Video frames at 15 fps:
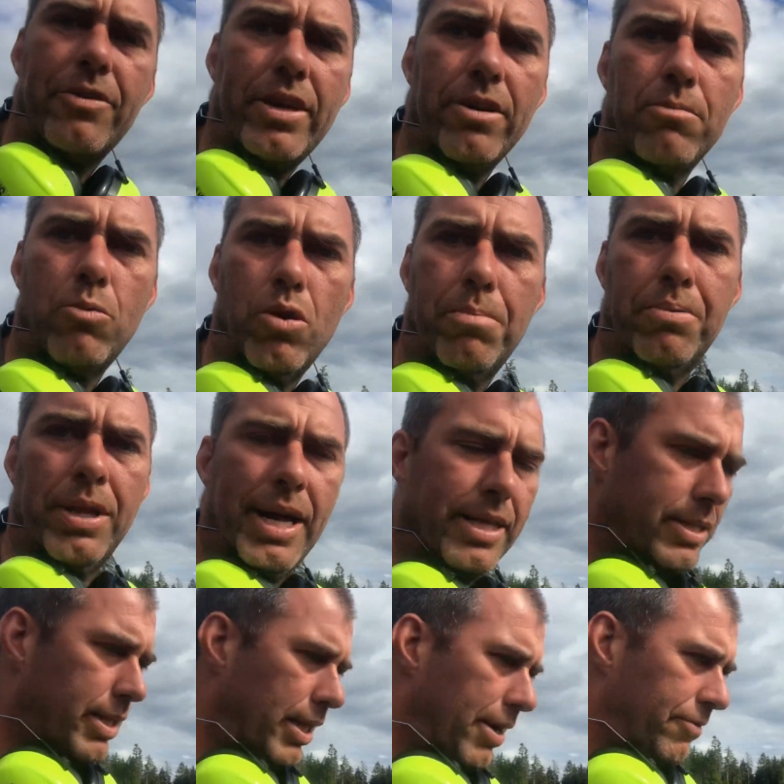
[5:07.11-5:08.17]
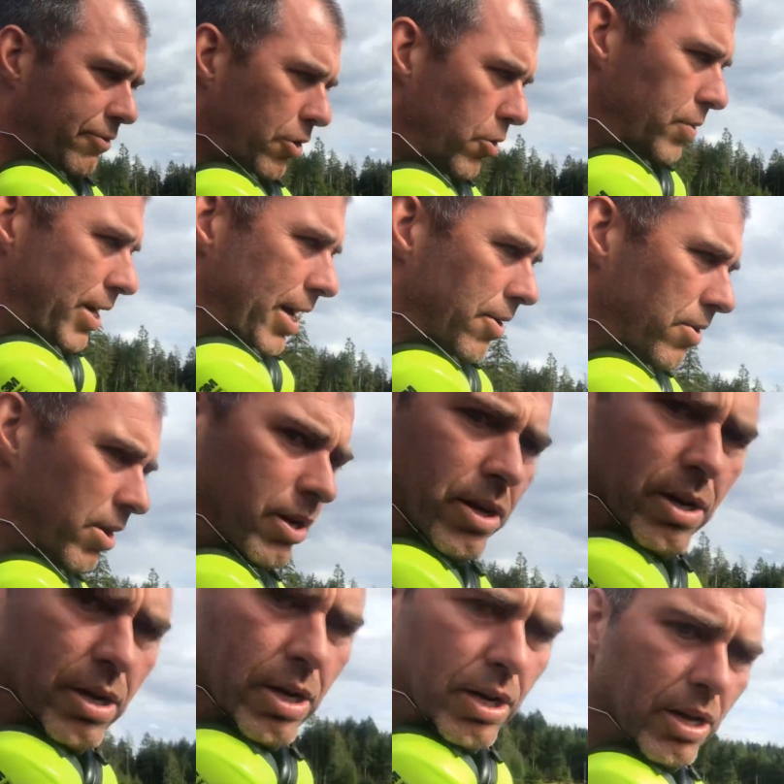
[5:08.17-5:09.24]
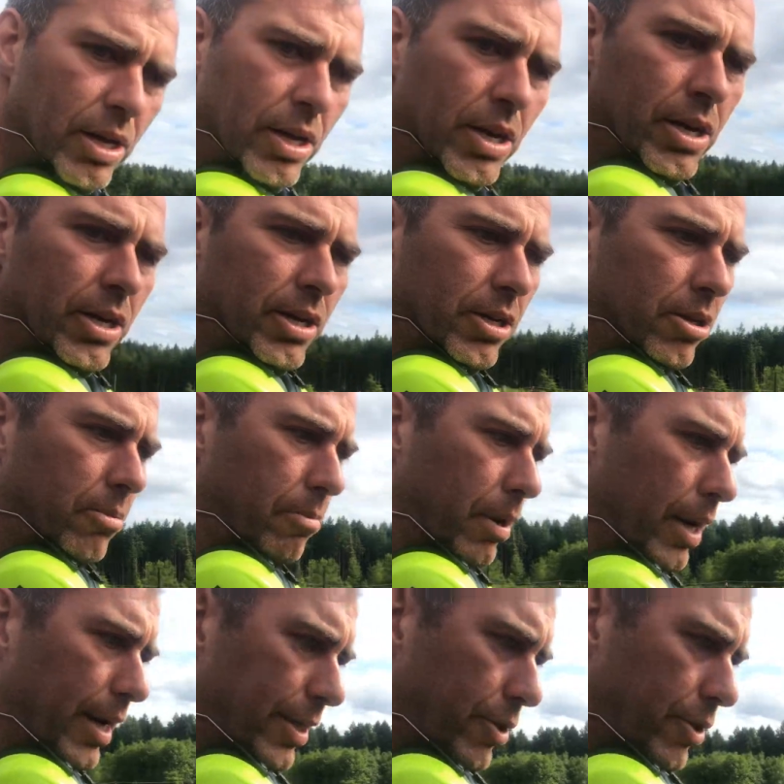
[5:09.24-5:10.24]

killed more plants than I've grown now by